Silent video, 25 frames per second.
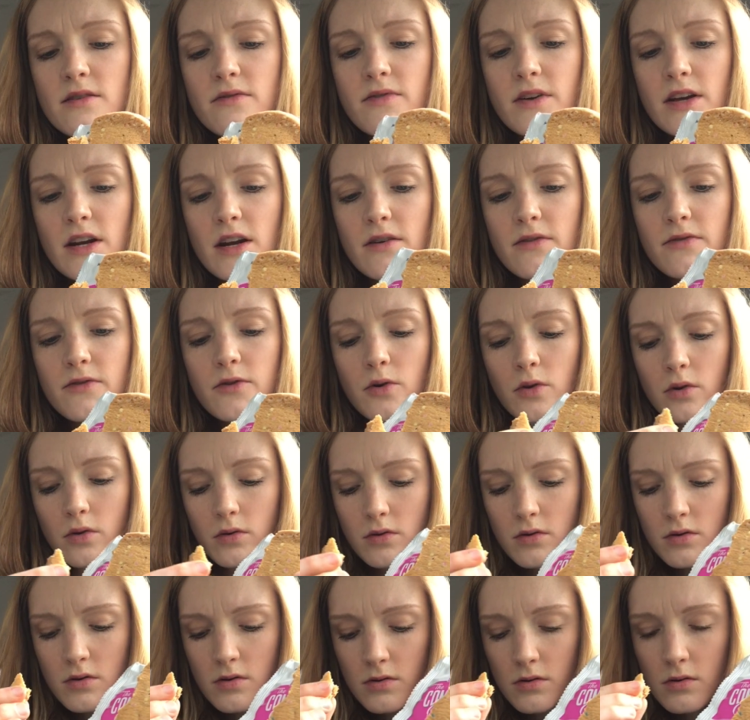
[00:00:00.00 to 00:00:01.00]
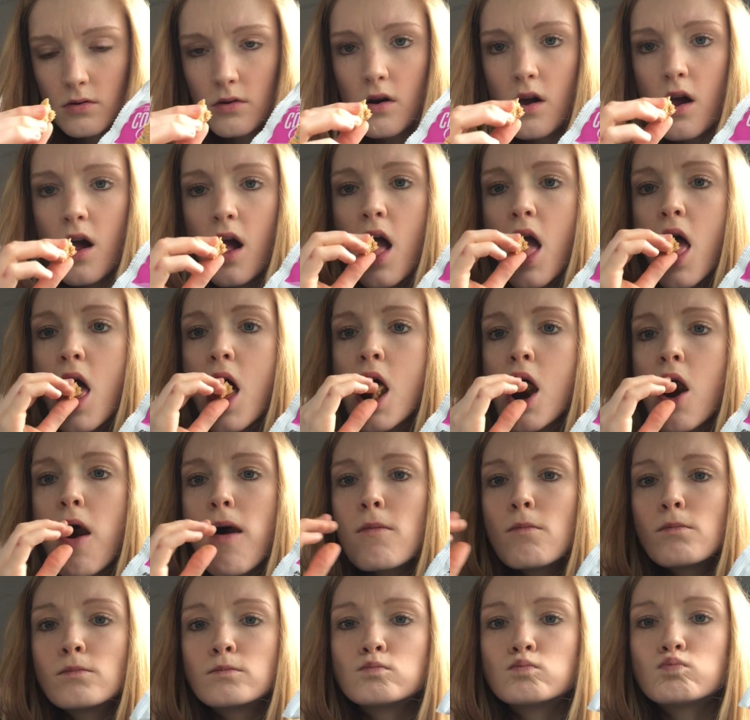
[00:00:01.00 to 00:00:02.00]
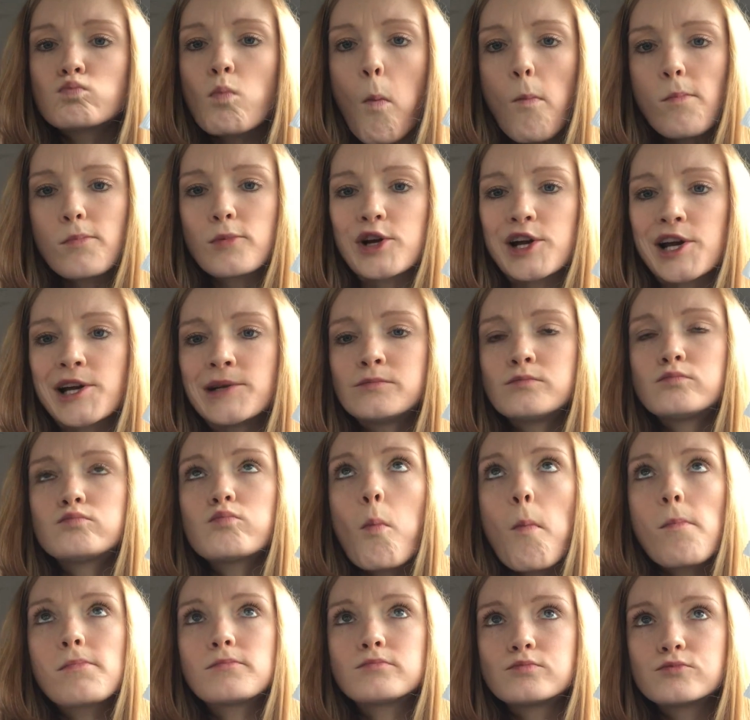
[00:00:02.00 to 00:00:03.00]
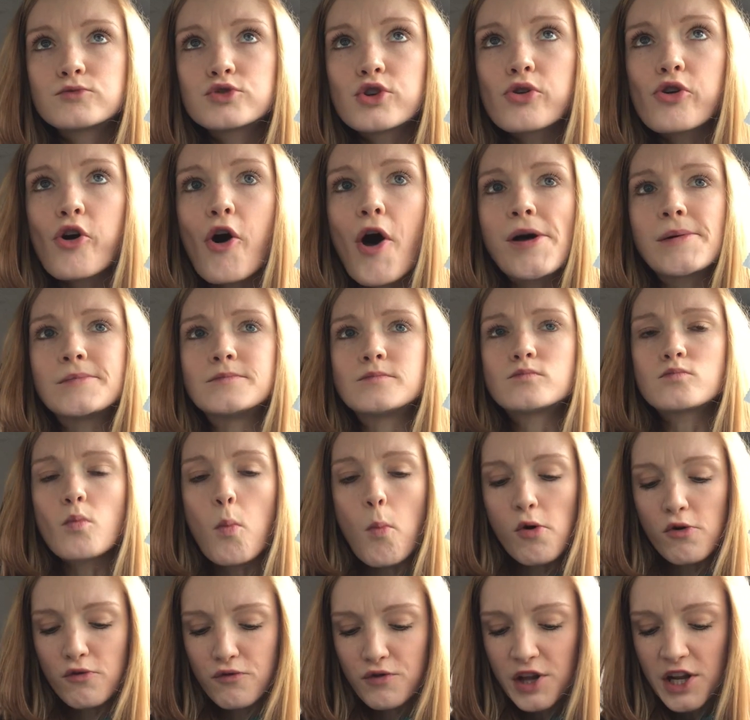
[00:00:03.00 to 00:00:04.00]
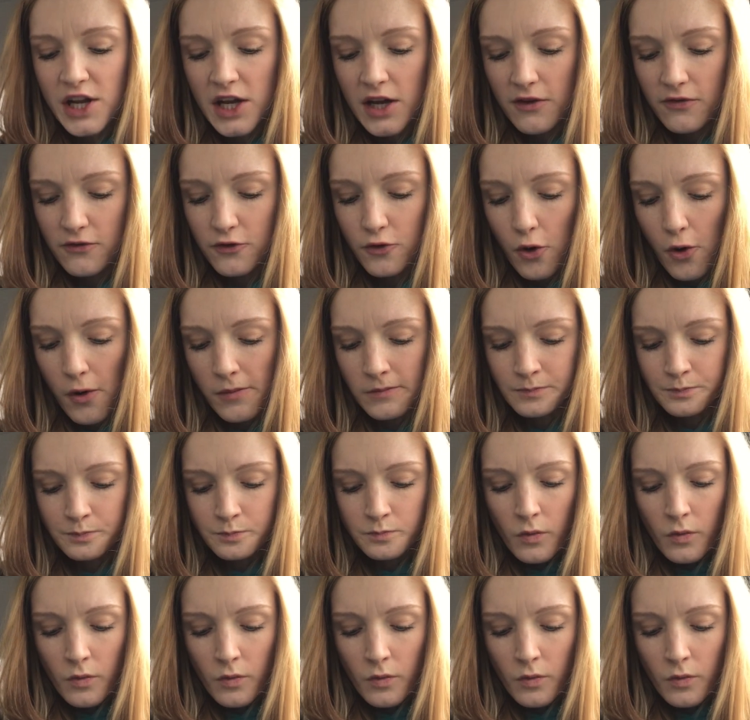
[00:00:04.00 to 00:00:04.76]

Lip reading: to feed it fuel. Ooh. Okay, so good. We're feeding it fuel.